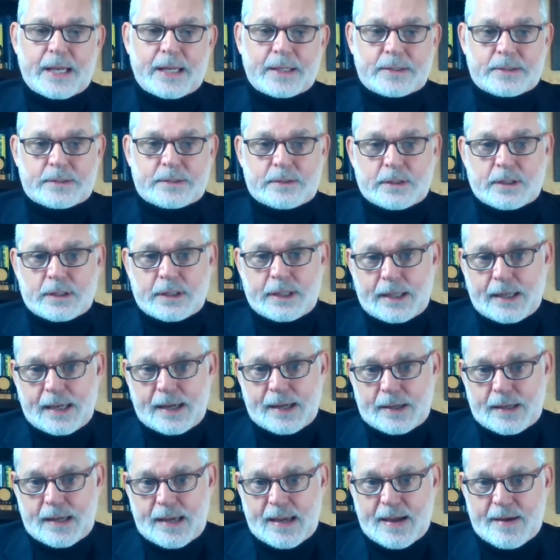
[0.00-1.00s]
that uh,
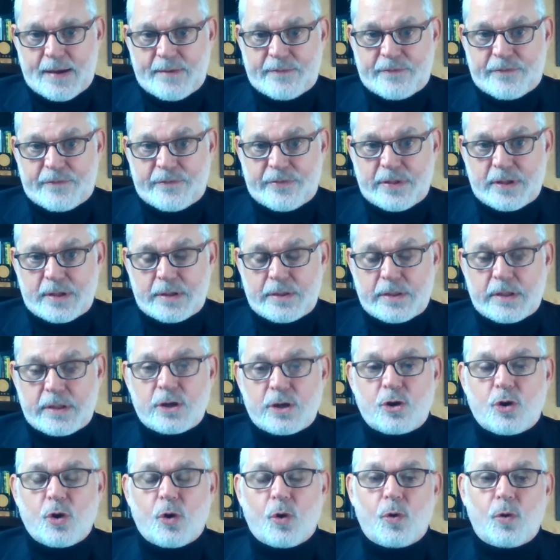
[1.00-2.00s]
have the,
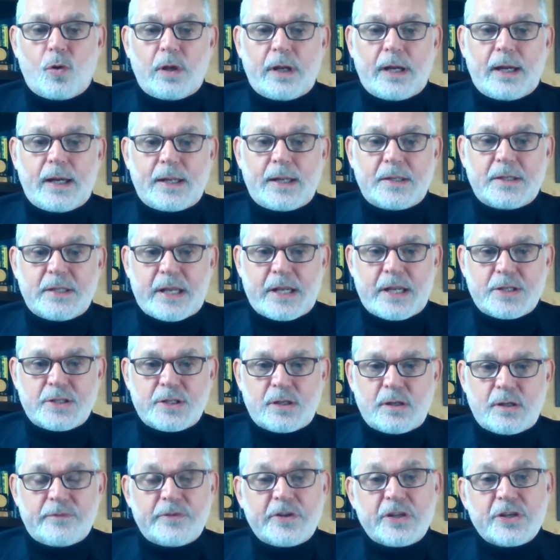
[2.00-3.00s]
the goal and
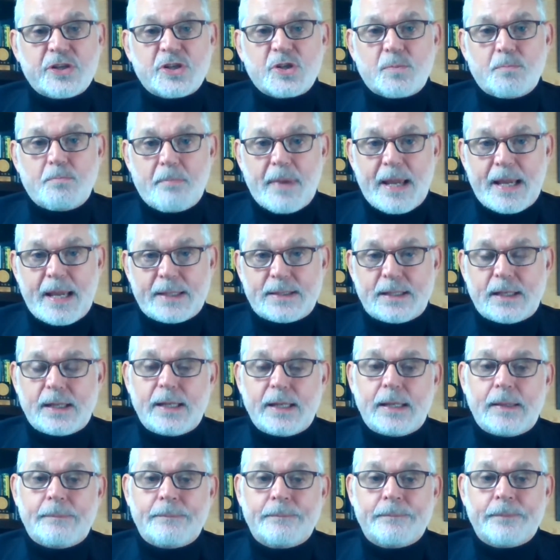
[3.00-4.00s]
intention of
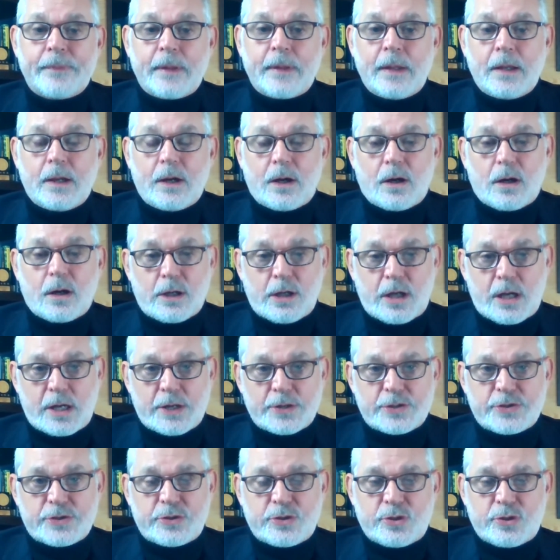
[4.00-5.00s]
dismantling our
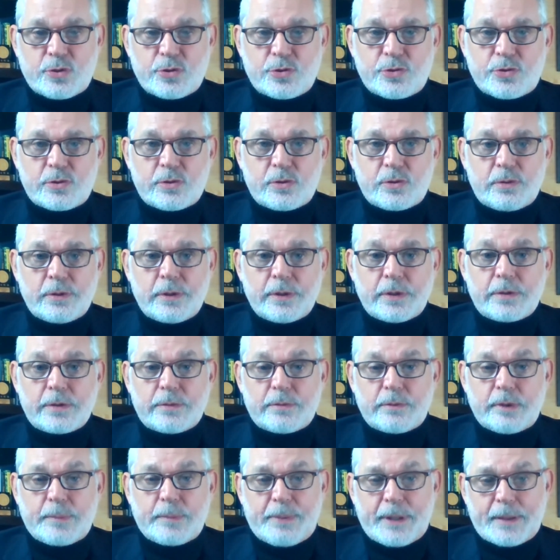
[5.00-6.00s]
constitutional
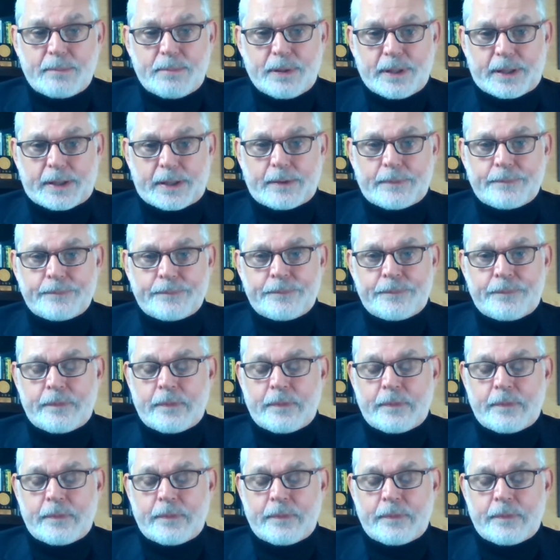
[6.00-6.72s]
republic